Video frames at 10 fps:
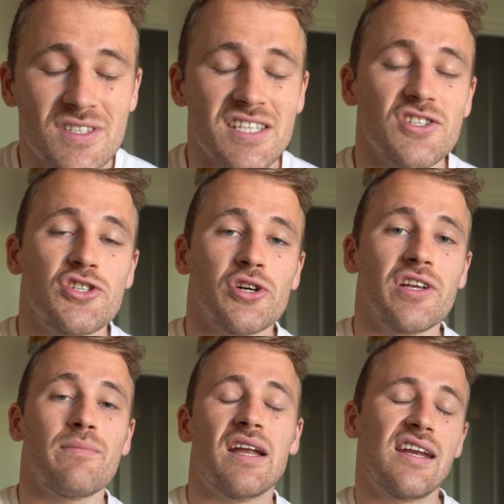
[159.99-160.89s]
Since
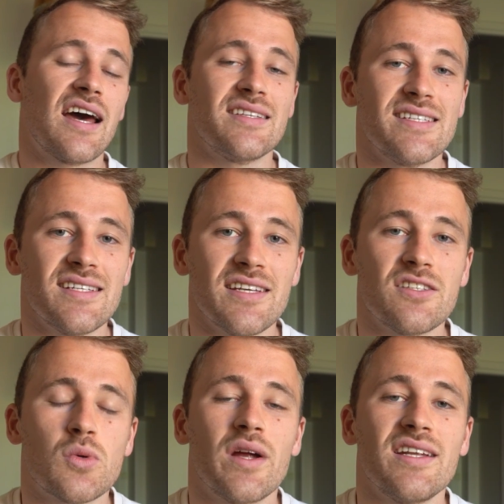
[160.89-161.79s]
joining Man United in
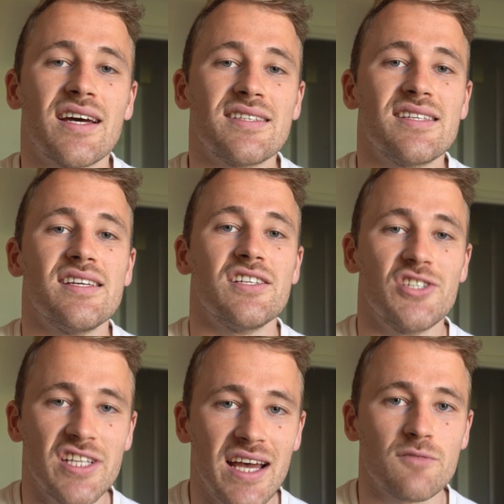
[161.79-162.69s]
2019,
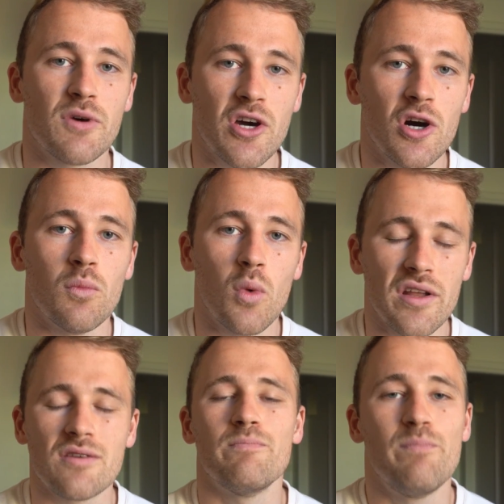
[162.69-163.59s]
she has become one
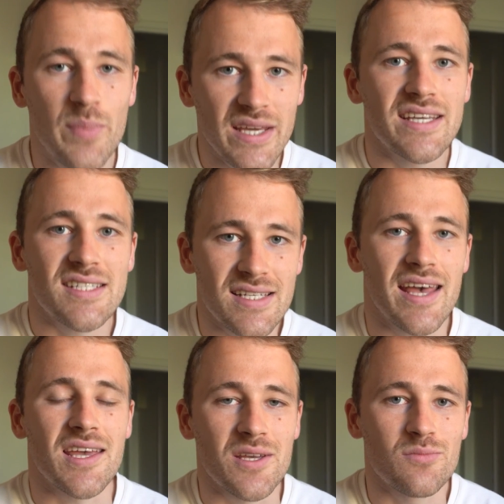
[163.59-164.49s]
of the biggest
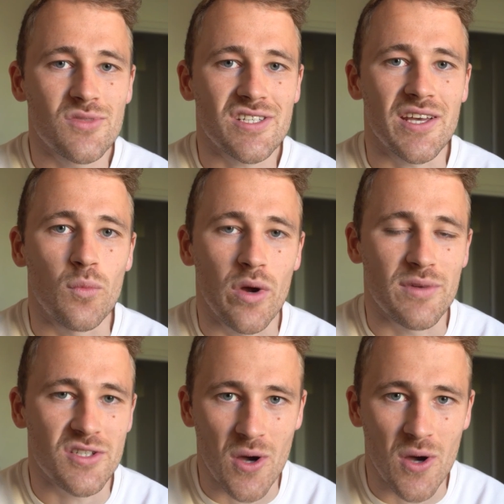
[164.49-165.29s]
names in women's